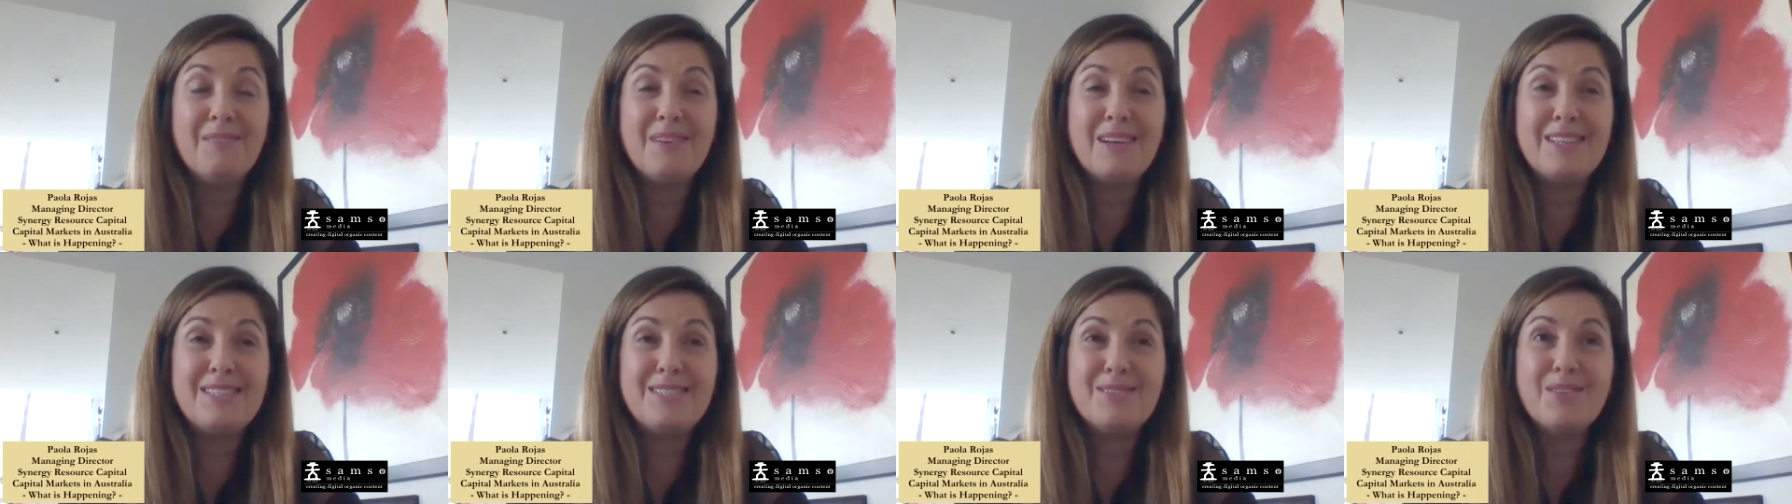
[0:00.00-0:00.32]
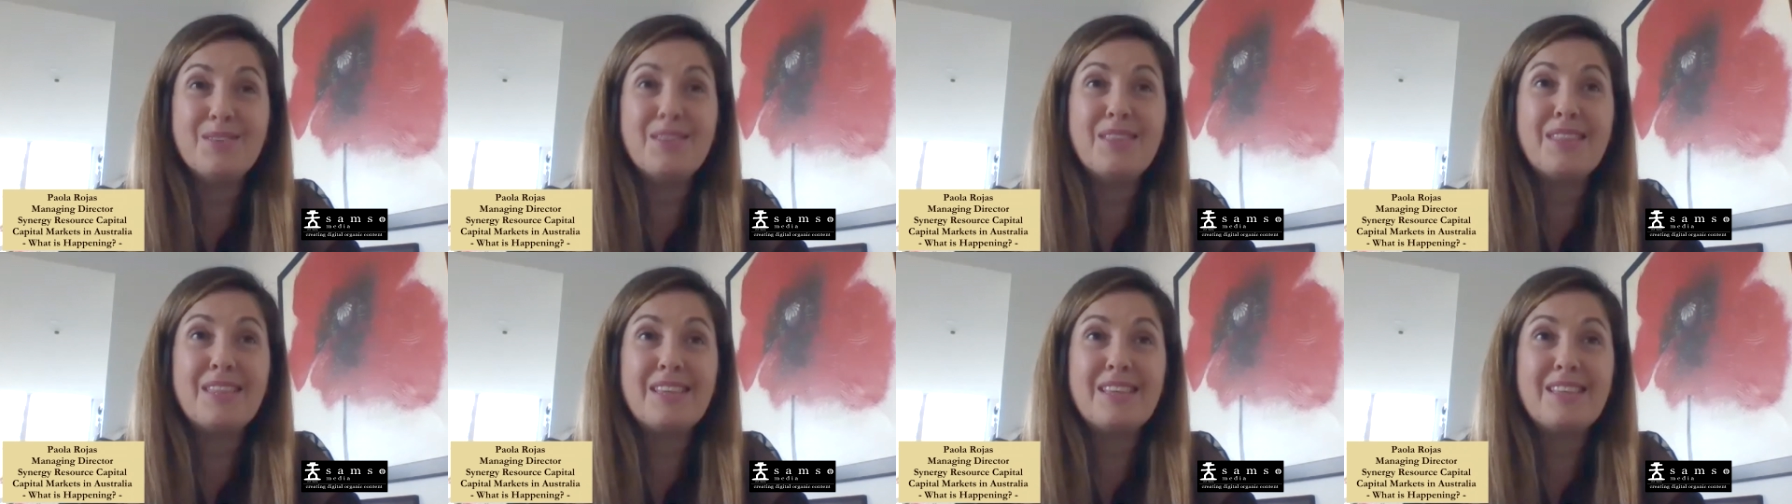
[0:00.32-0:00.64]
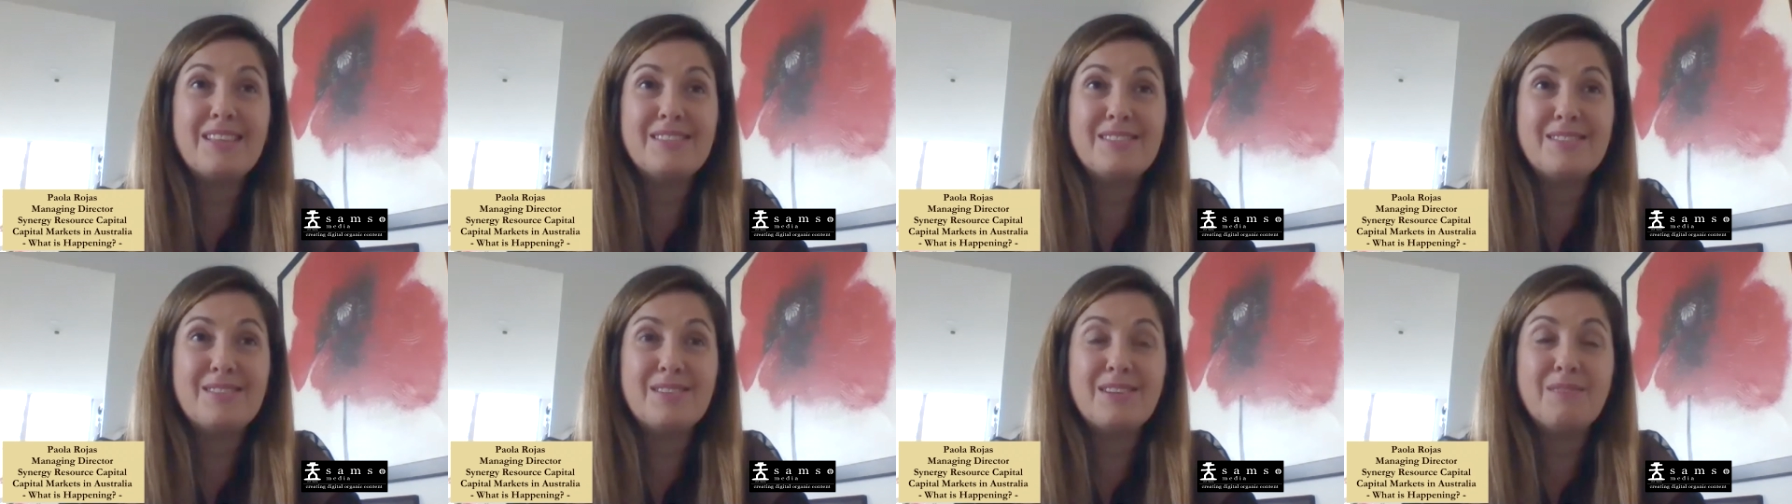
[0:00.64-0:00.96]
I don't think
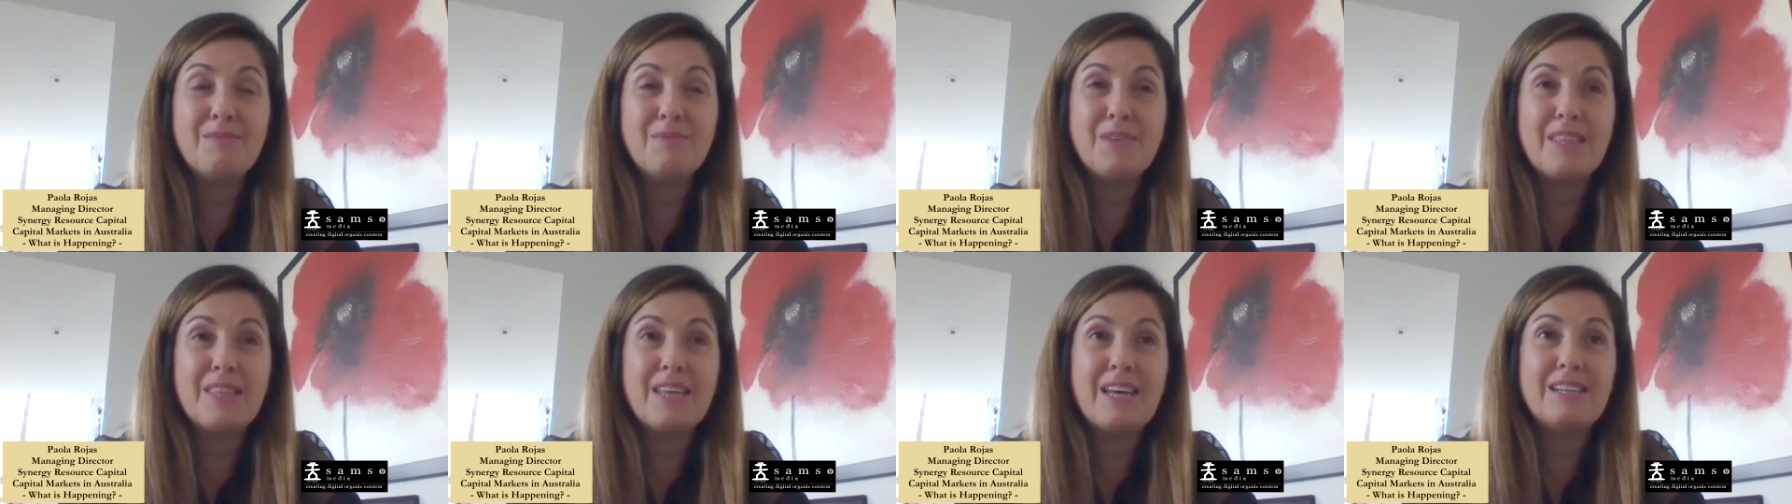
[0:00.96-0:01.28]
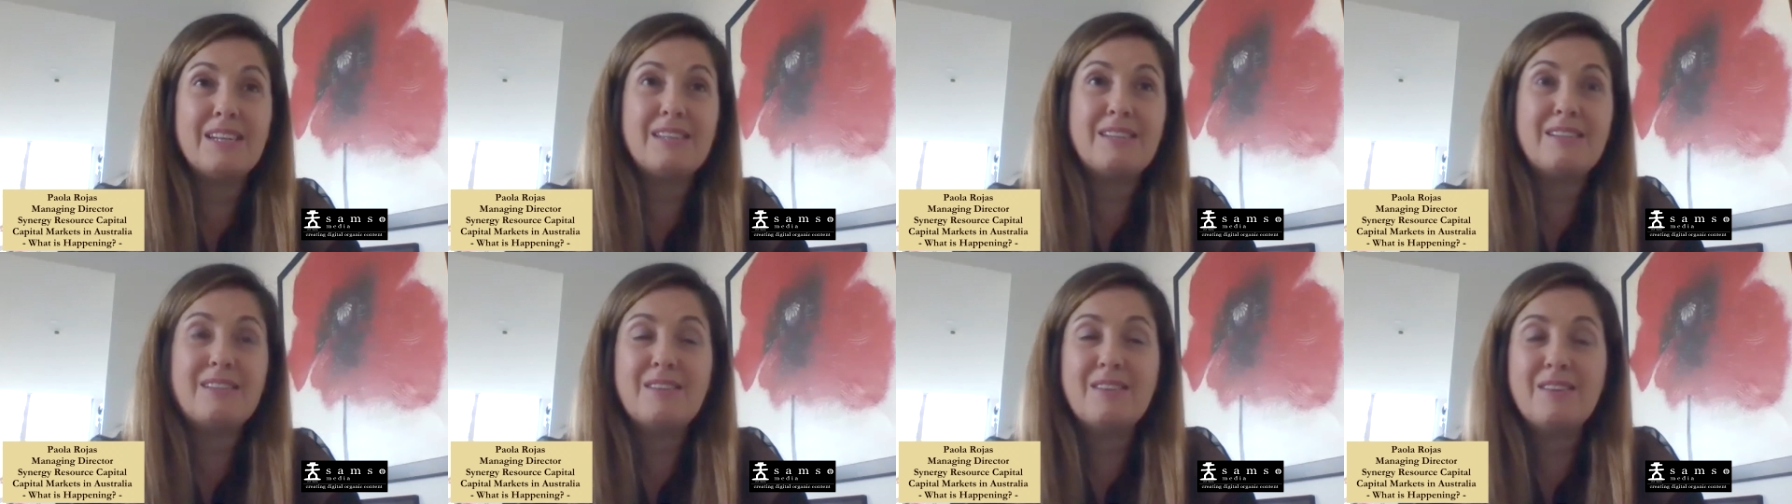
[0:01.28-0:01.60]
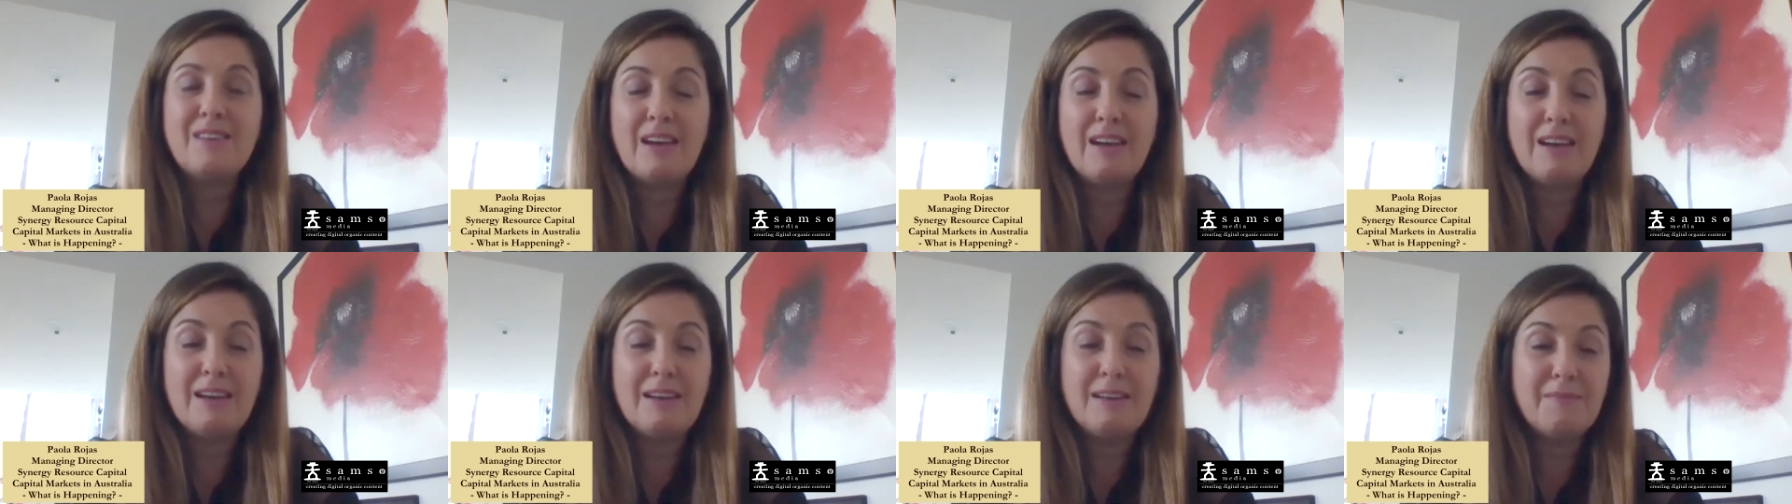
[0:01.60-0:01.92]
it's gonna be that
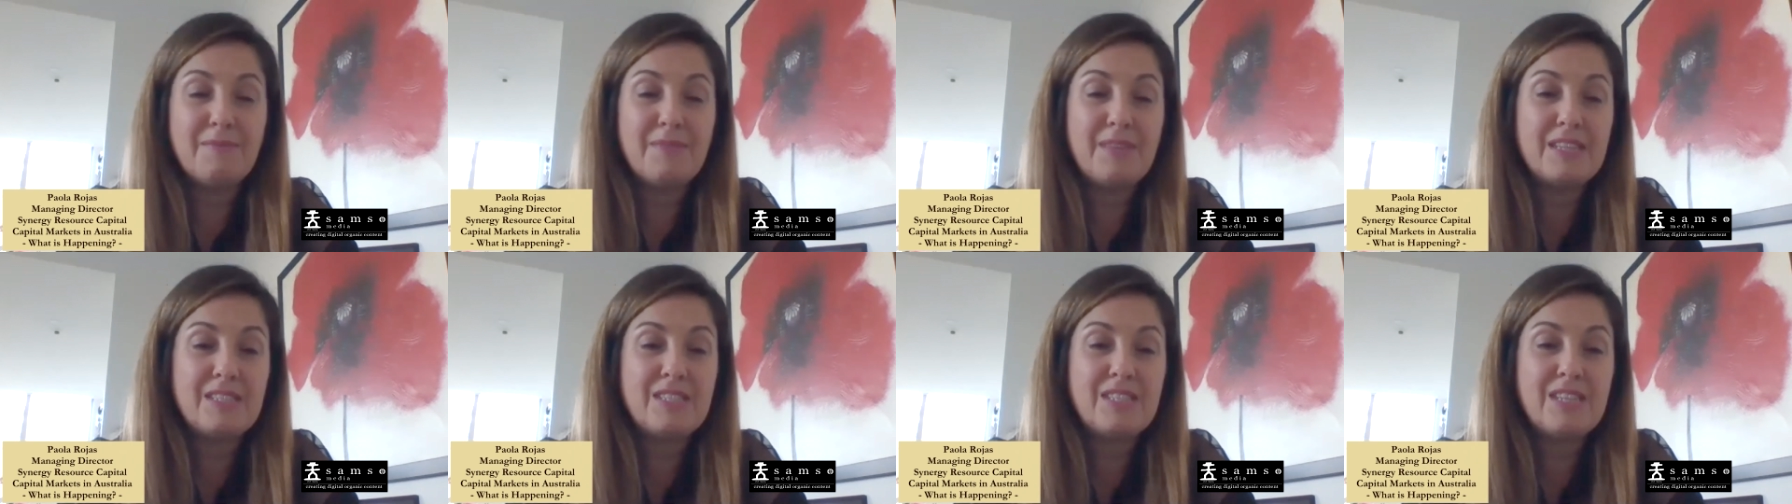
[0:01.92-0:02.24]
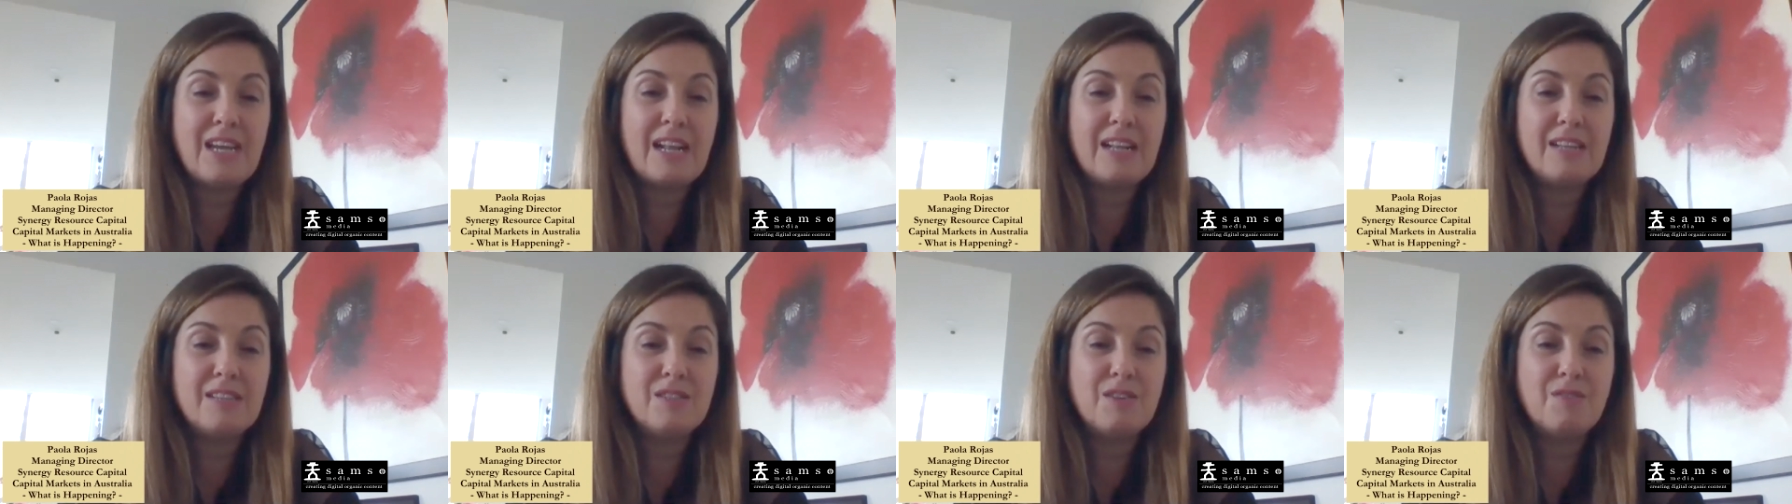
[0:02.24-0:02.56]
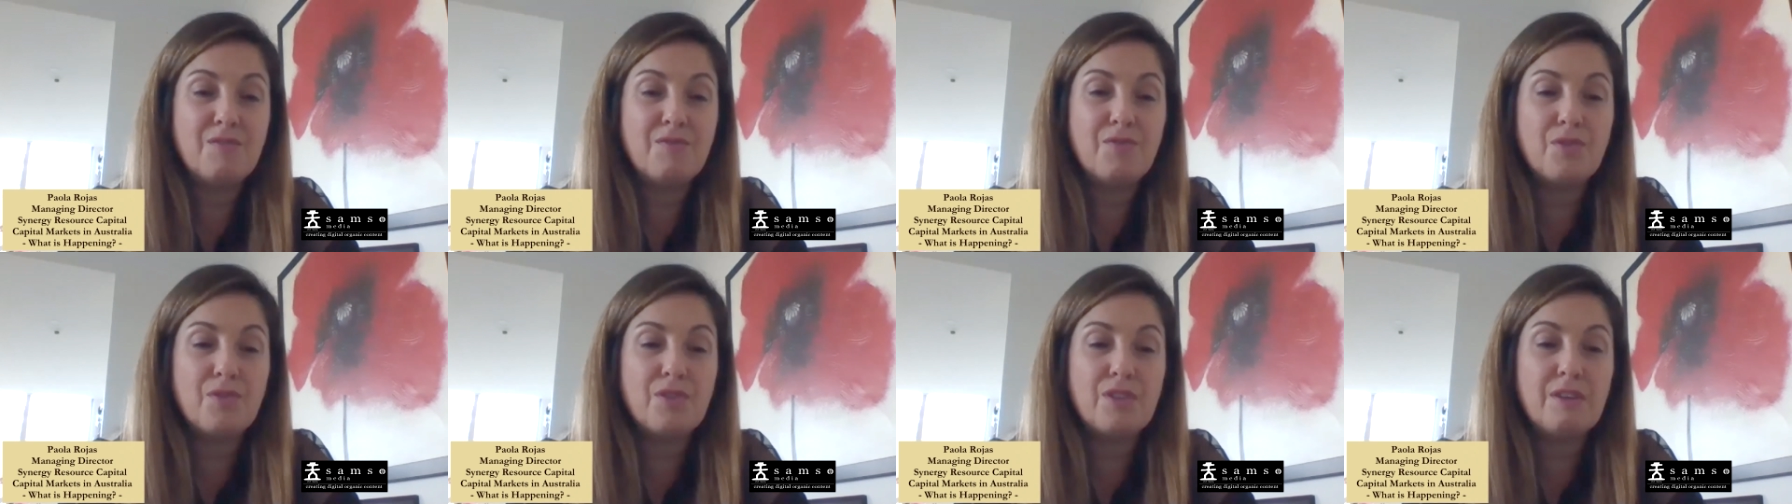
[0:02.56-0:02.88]
that challenging
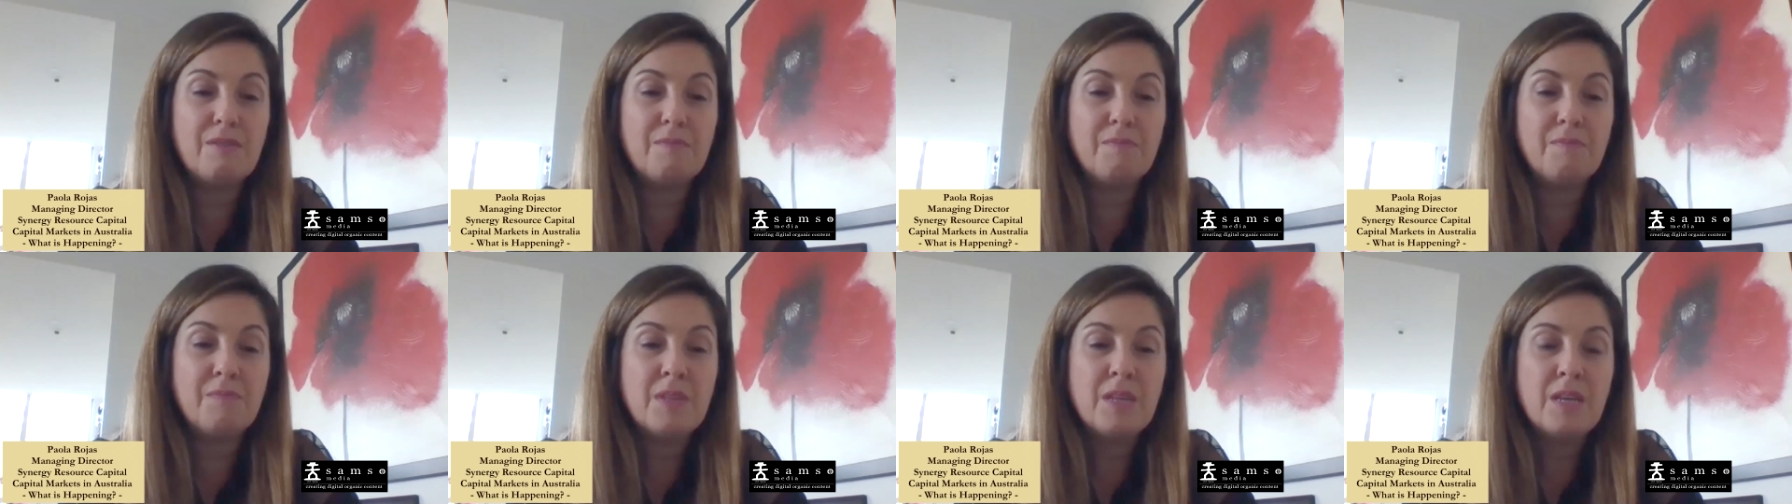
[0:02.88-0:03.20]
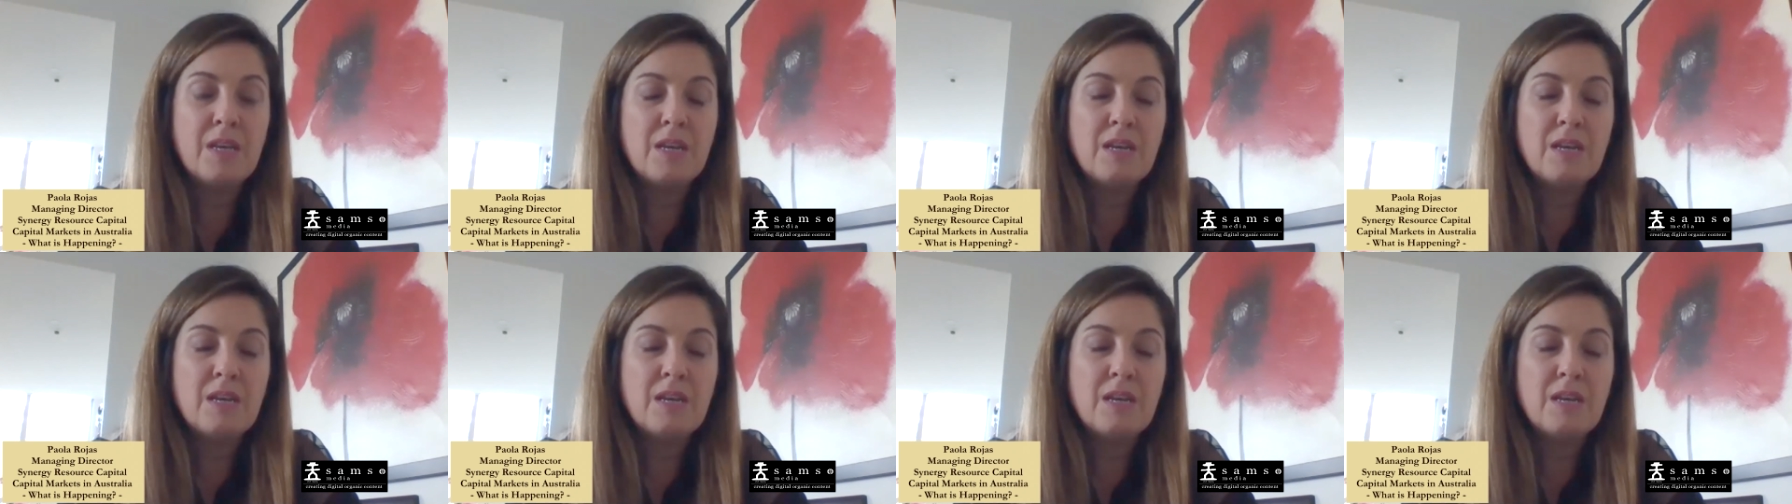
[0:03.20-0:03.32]
for them.